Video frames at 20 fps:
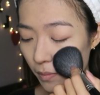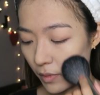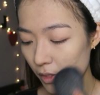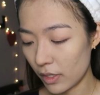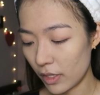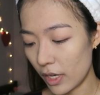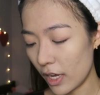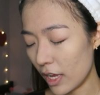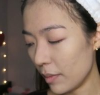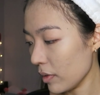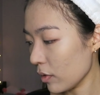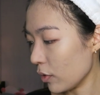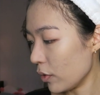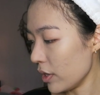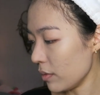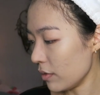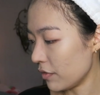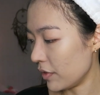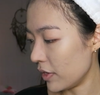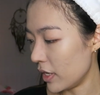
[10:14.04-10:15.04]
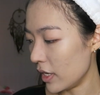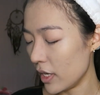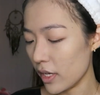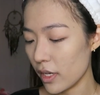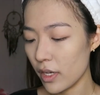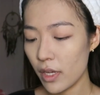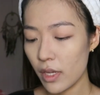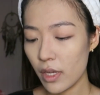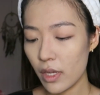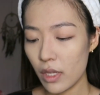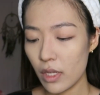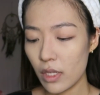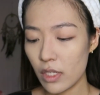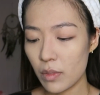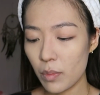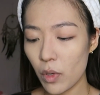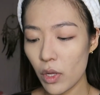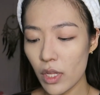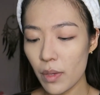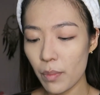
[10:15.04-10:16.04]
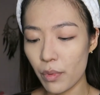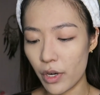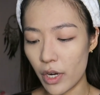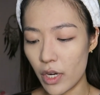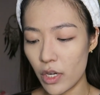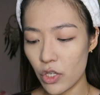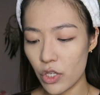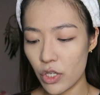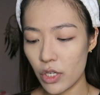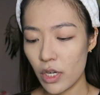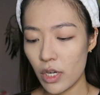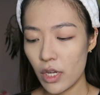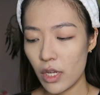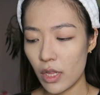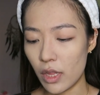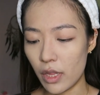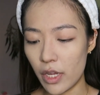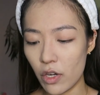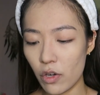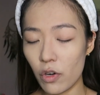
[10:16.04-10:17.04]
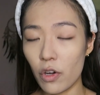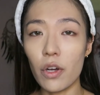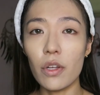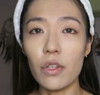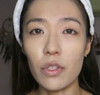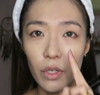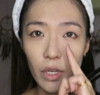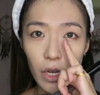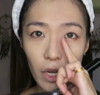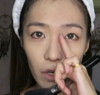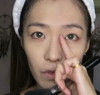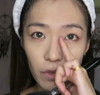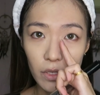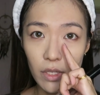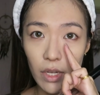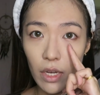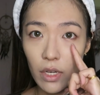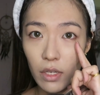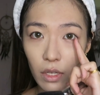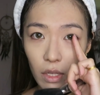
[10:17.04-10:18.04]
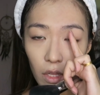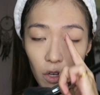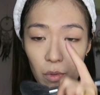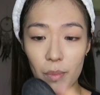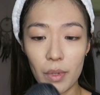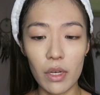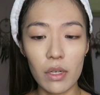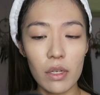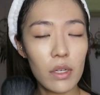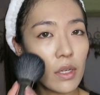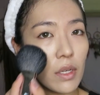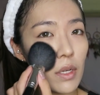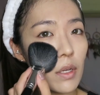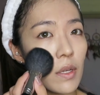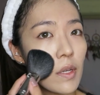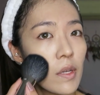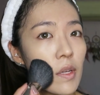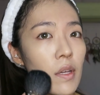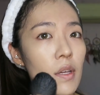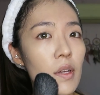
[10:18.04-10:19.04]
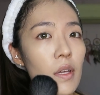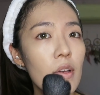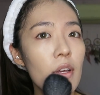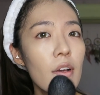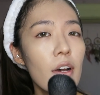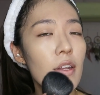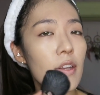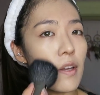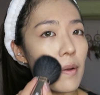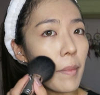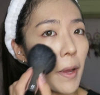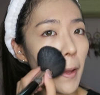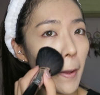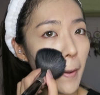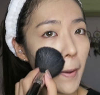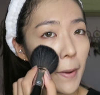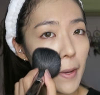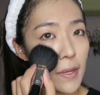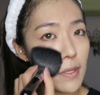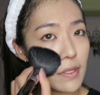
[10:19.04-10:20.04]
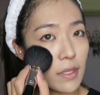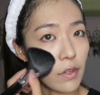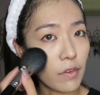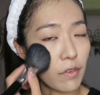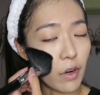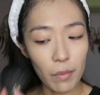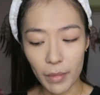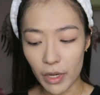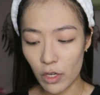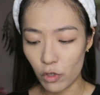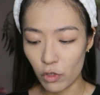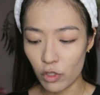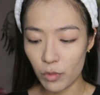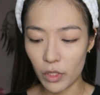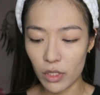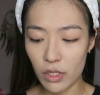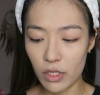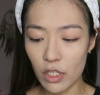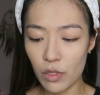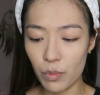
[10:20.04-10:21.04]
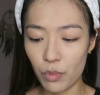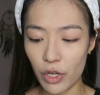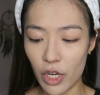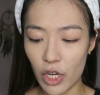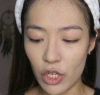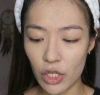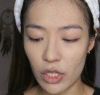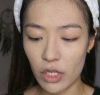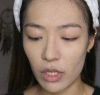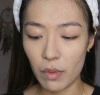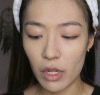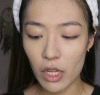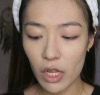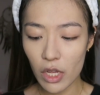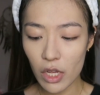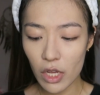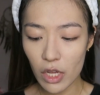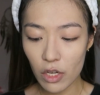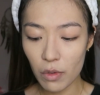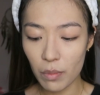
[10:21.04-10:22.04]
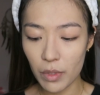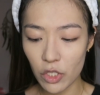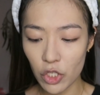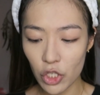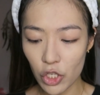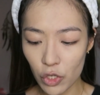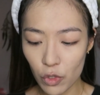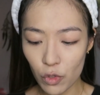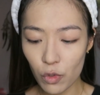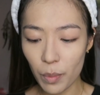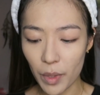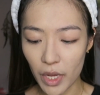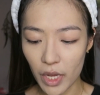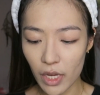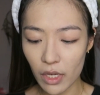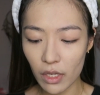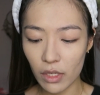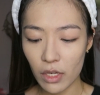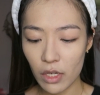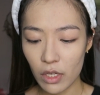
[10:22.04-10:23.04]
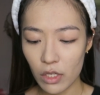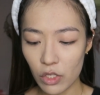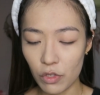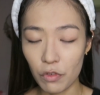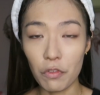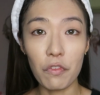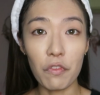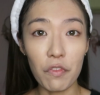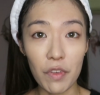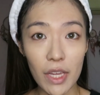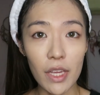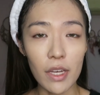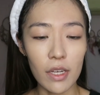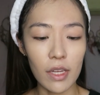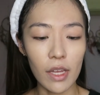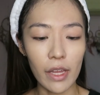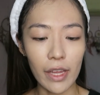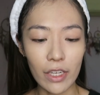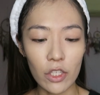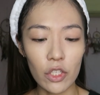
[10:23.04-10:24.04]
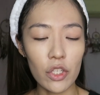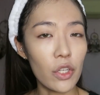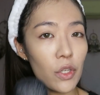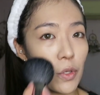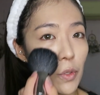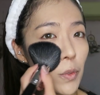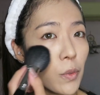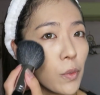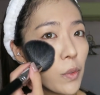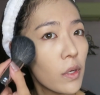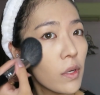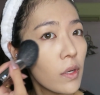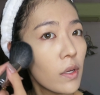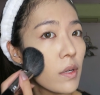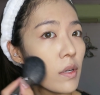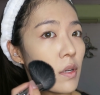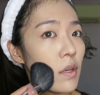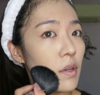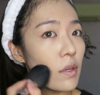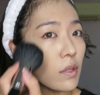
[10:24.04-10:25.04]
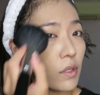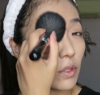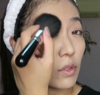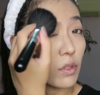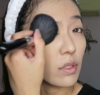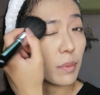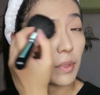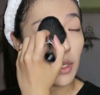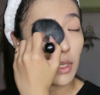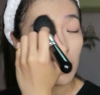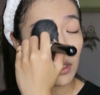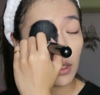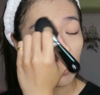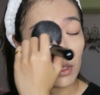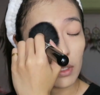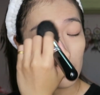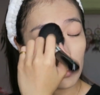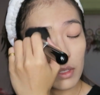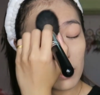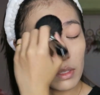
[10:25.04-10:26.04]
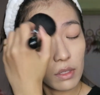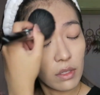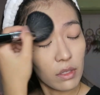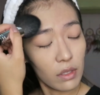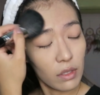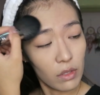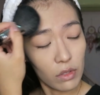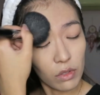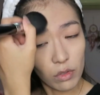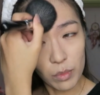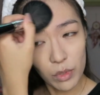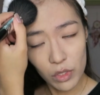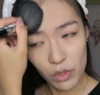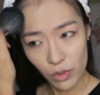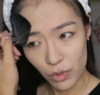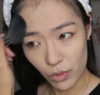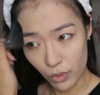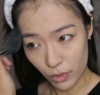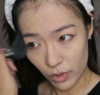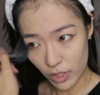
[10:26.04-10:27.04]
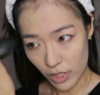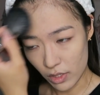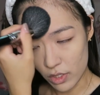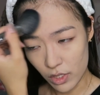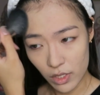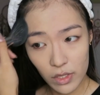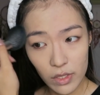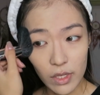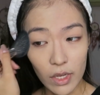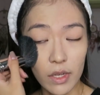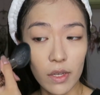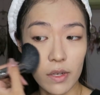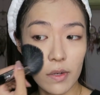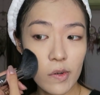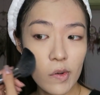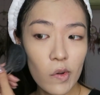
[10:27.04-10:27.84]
Okay, and I'm going with a small brush later on to kind of set a little bit under my eyes and around my nose, because this brush is a little bit too big to fit into those places. So I'm just going to kind of just set it.